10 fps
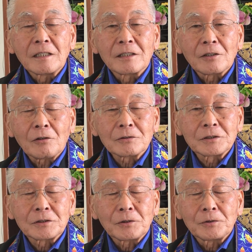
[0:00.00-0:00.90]
And
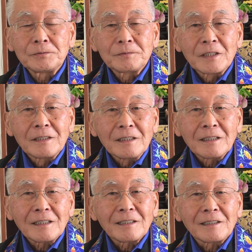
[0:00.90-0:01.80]
also
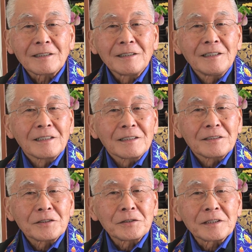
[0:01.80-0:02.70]
uh,
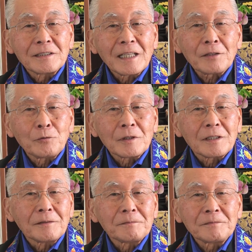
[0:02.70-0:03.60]
to connect
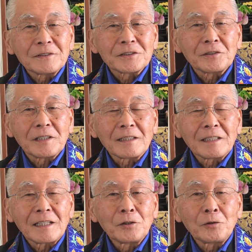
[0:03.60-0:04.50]
with them so
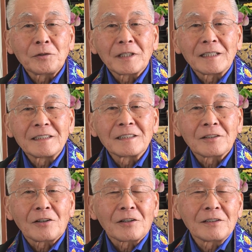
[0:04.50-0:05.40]
that they know that
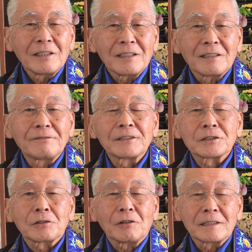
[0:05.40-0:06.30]
in our uh,
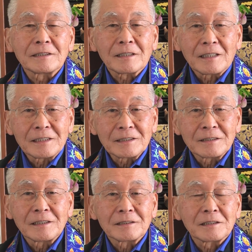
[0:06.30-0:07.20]
physical
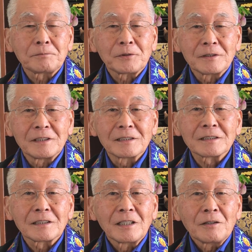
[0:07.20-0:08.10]
isolation and
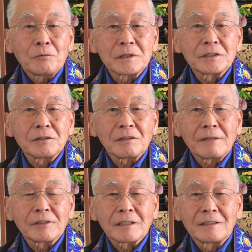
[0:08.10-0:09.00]
separateness, we still
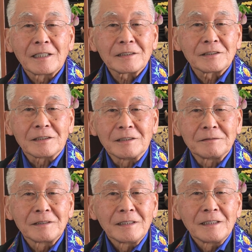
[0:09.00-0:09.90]
have a connection.